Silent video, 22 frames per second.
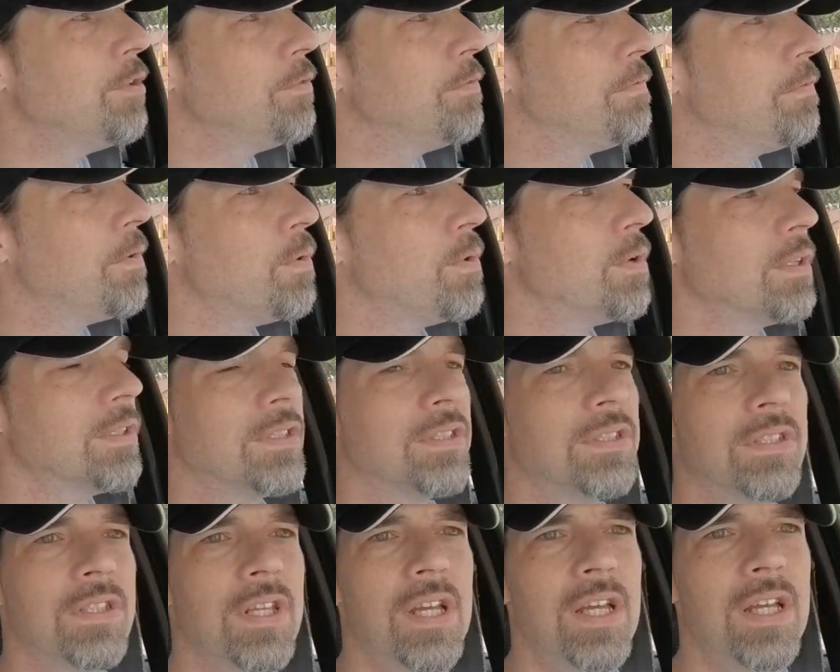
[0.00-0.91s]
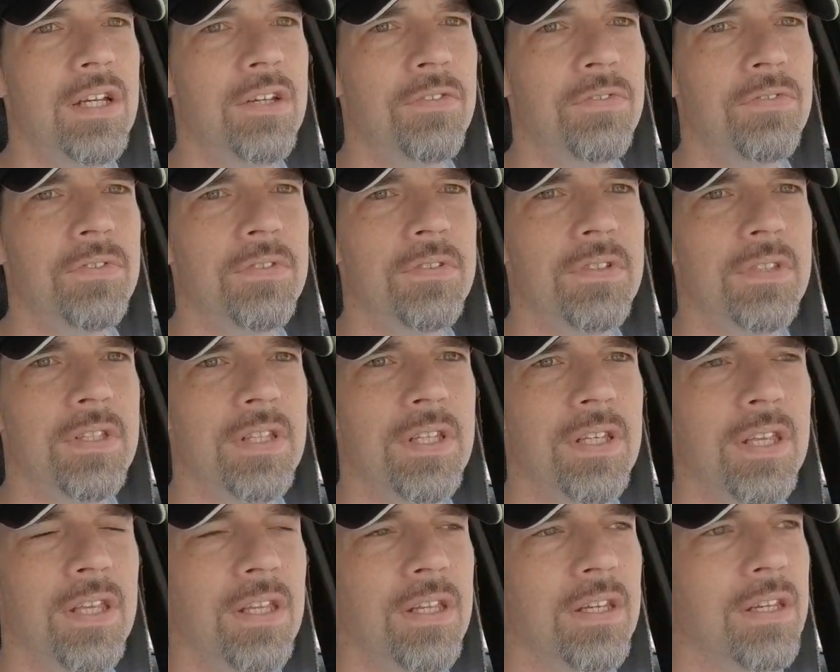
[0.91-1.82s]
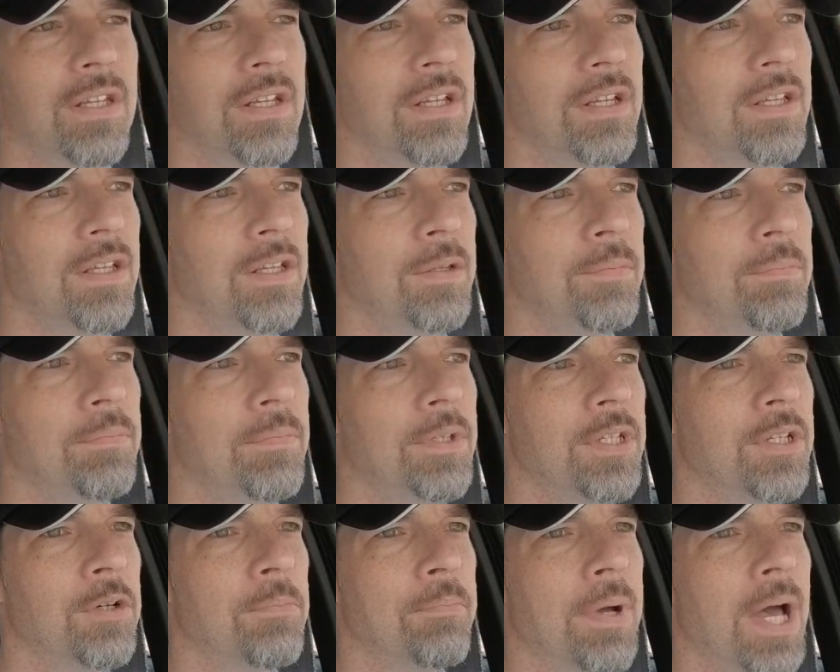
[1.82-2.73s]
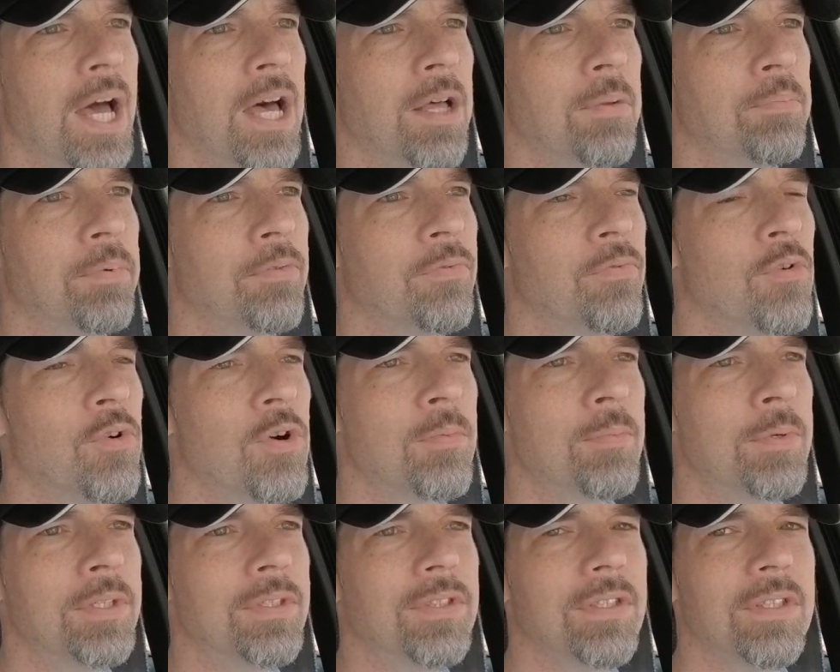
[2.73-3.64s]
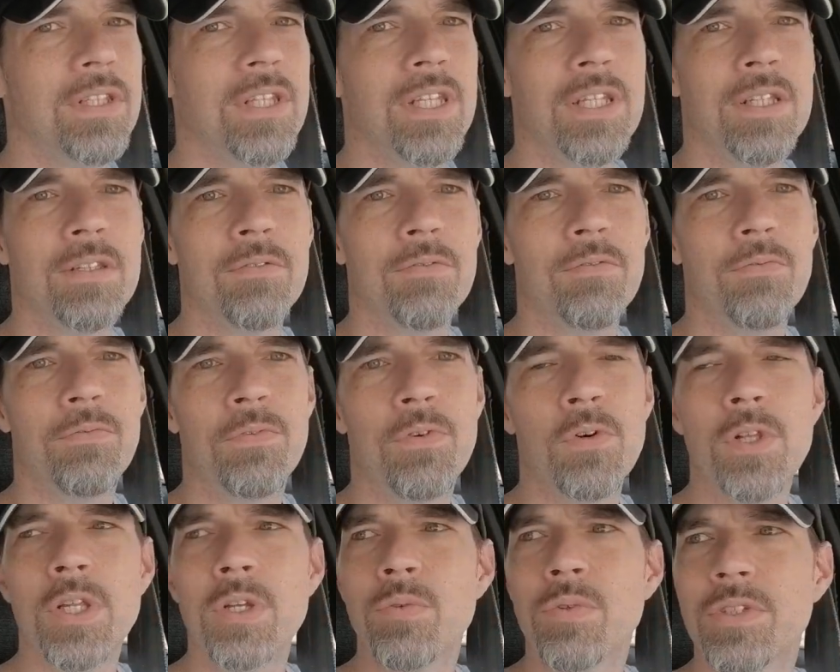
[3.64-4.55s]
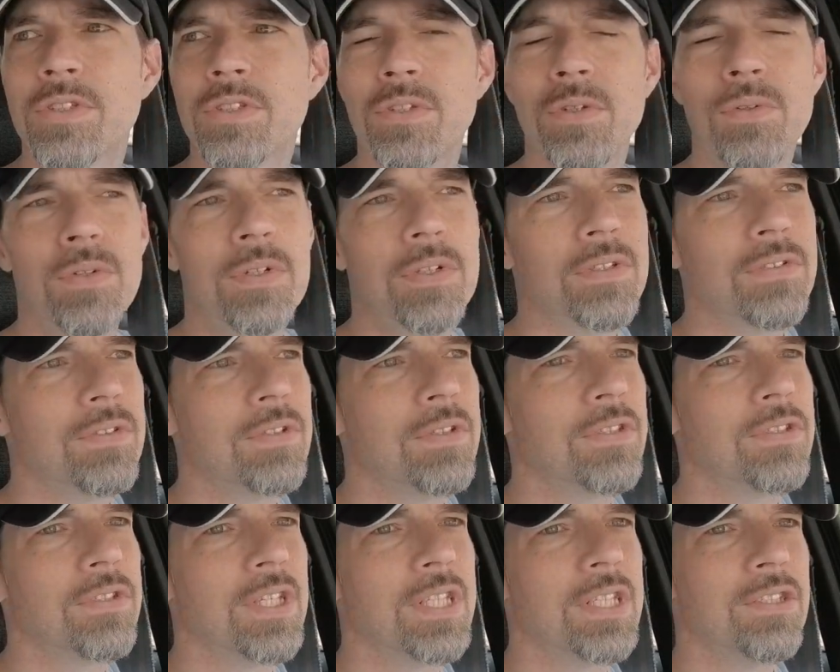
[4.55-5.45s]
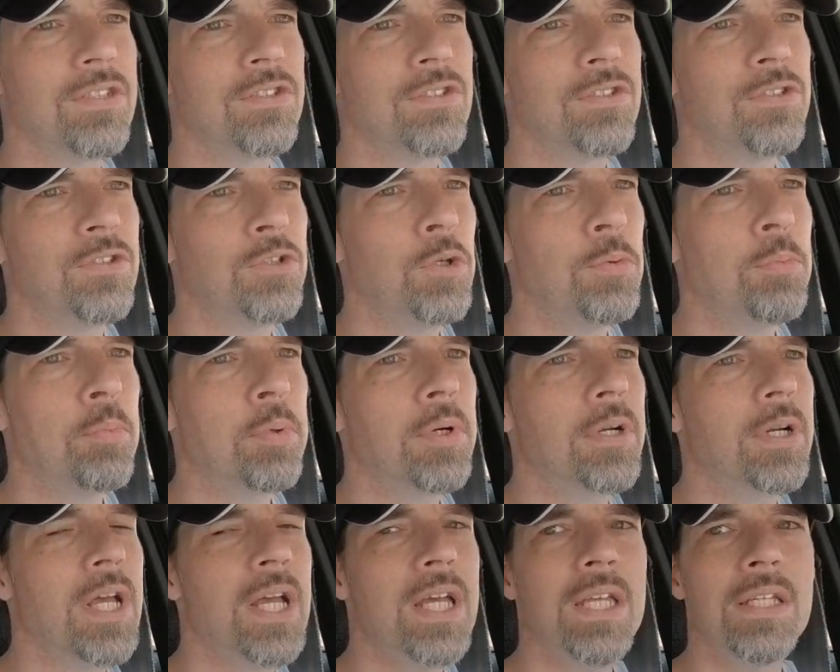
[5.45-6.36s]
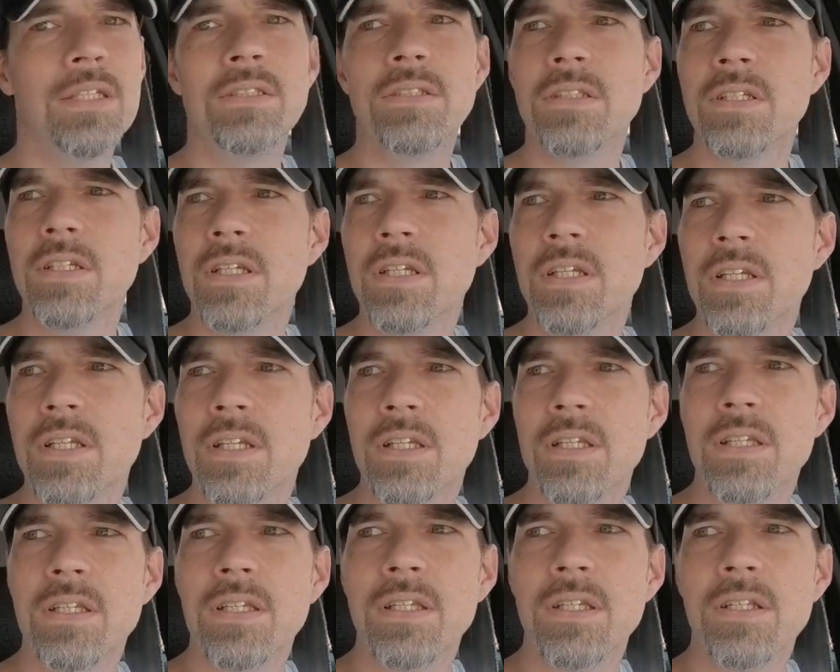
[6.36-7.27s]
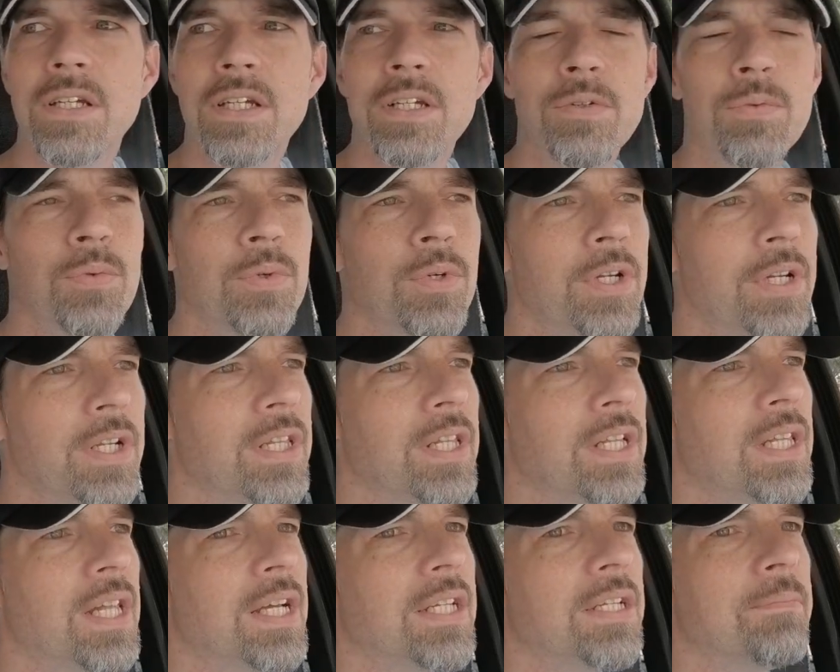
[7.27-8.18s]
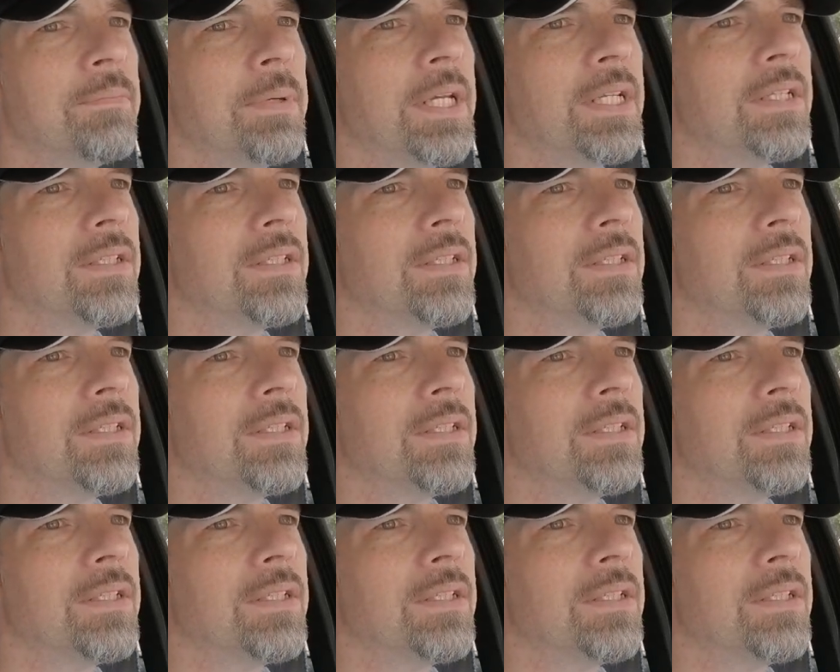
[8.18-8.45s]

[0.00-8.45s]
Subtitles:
Ford stuff, and mild performance, and then fully restored, so it's like super nice. I'd really like to make